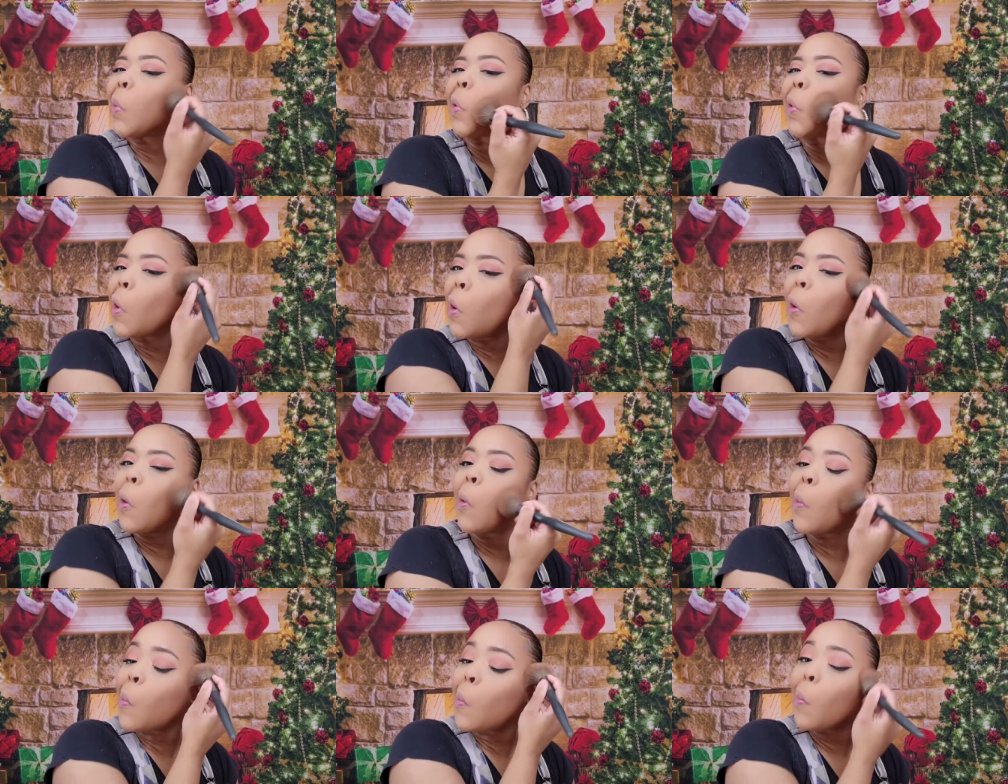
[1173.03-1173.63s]

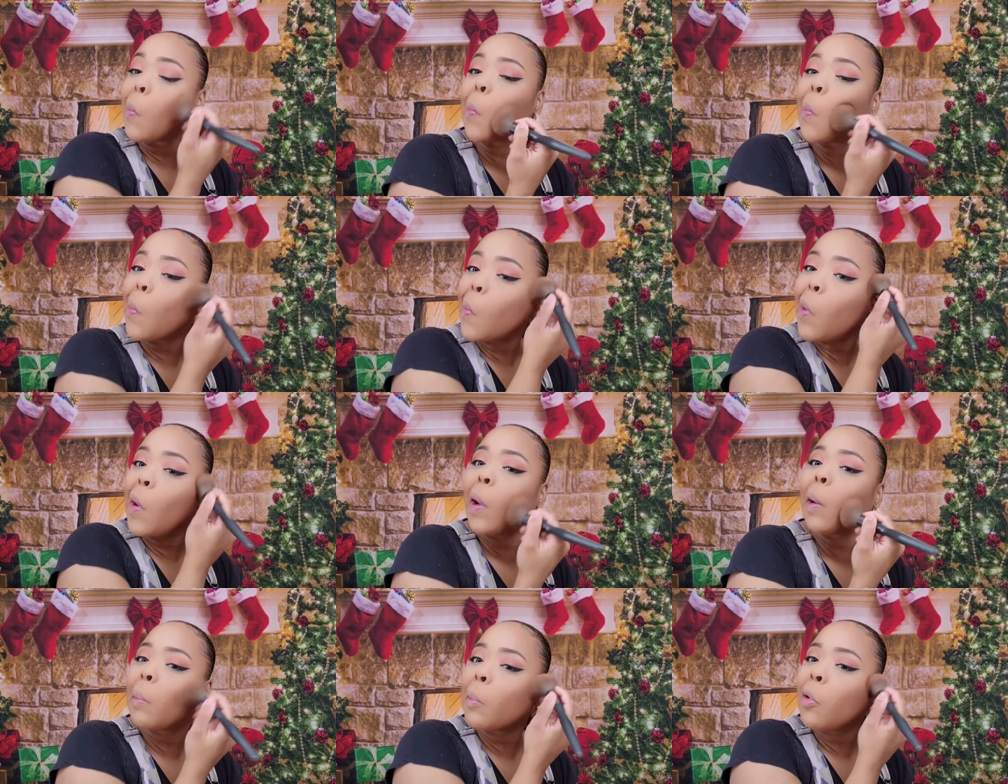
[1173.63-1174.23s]
So
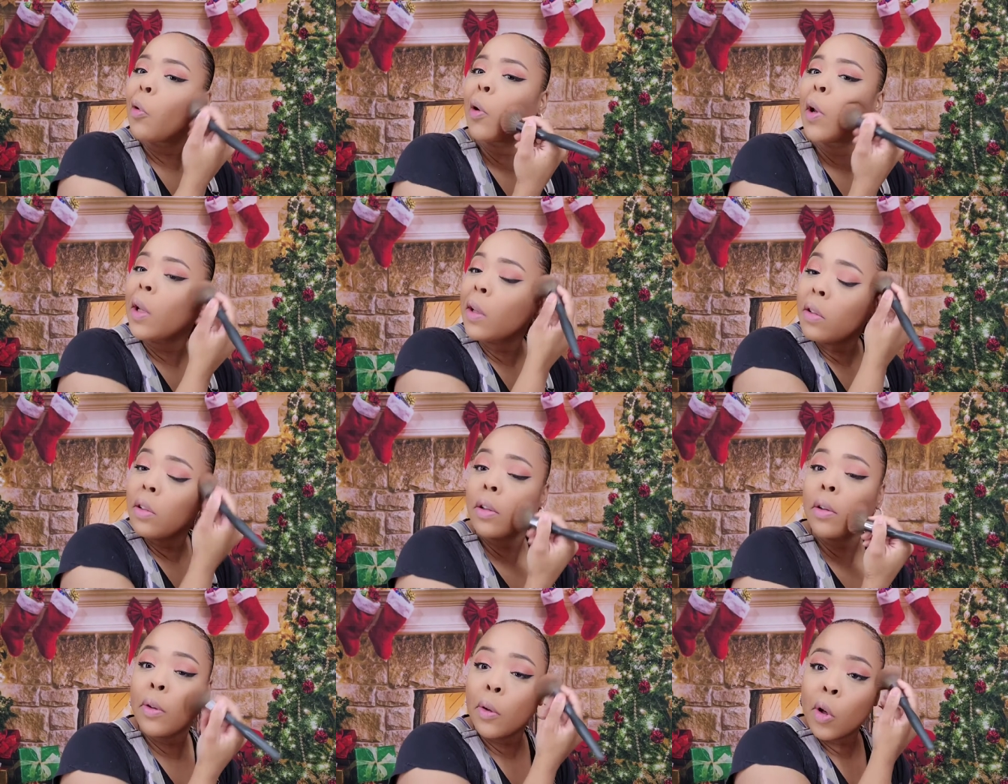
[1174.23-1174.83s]
I'm
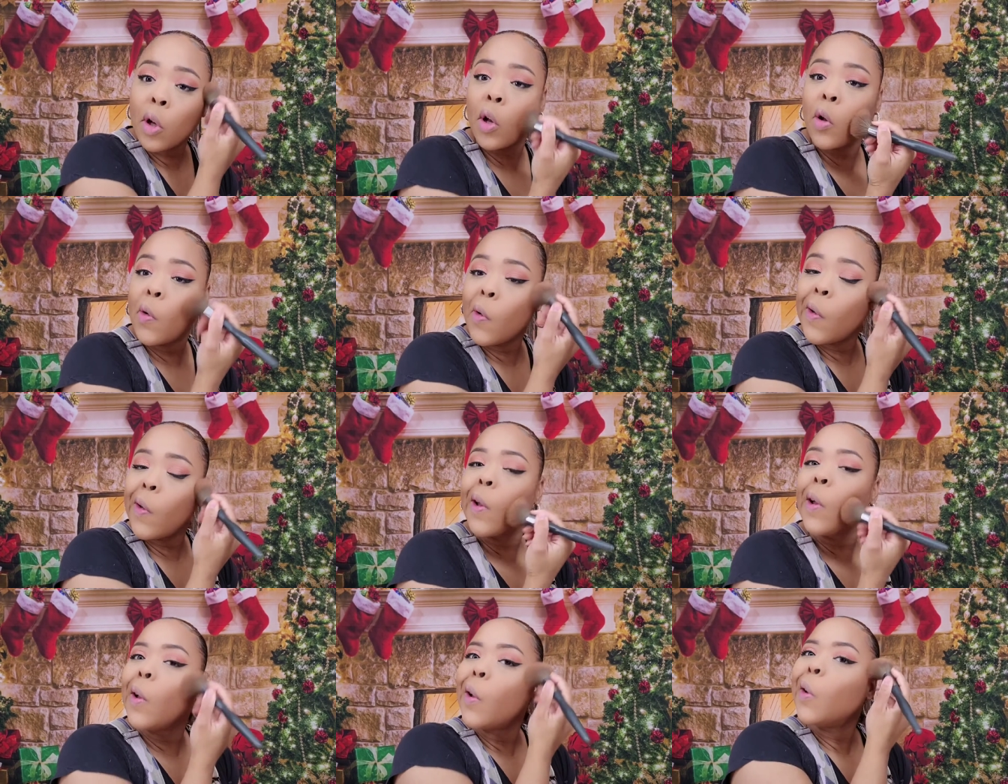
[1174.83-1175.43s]
going to
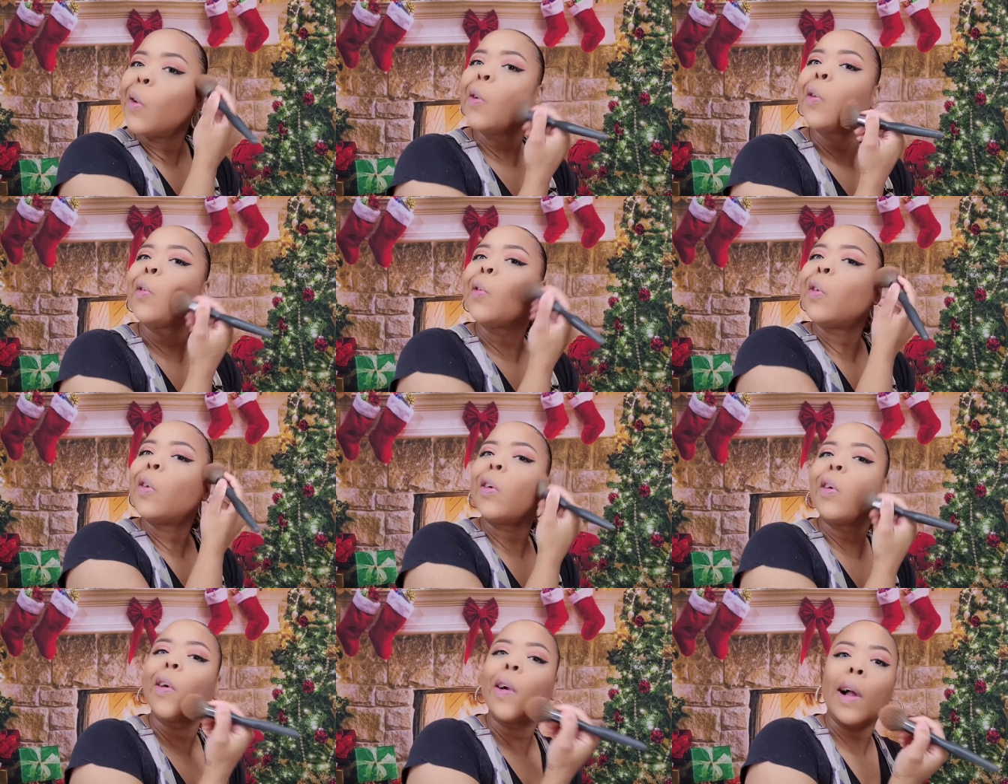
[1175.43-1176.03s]

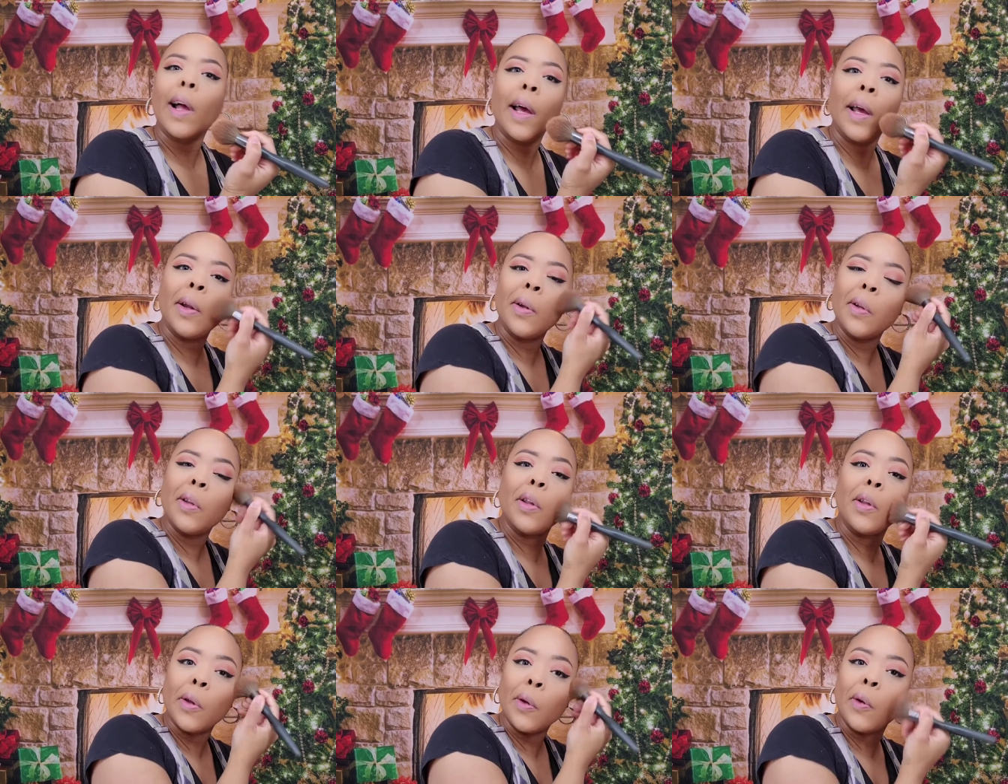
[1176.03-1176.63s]
try
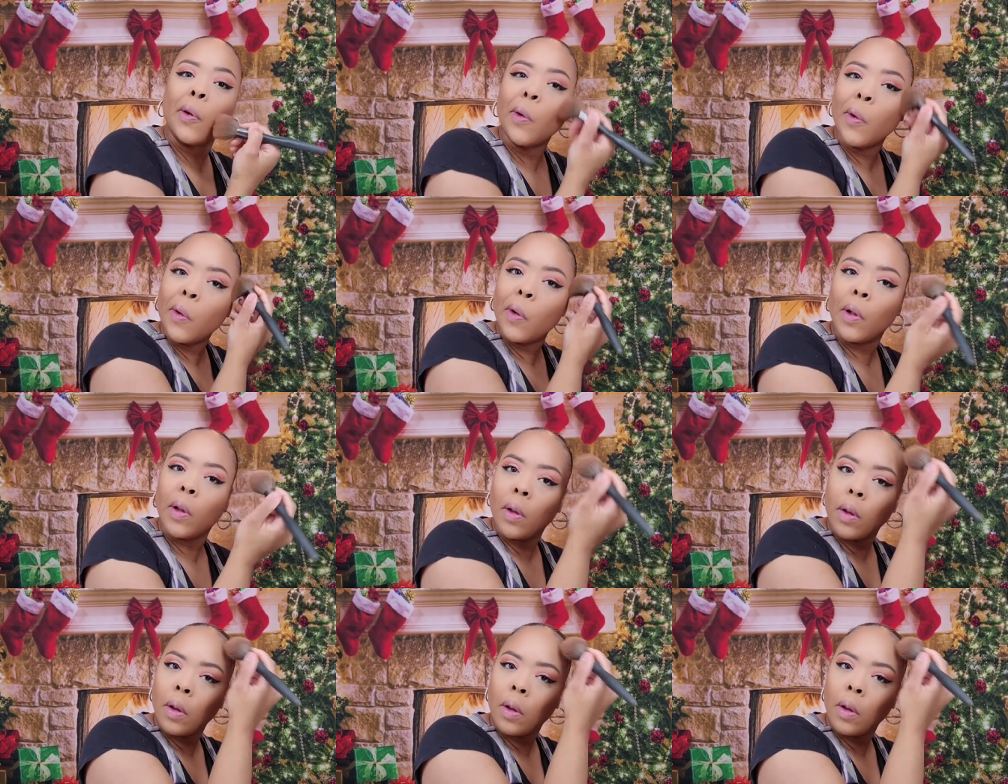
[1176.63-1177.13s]
to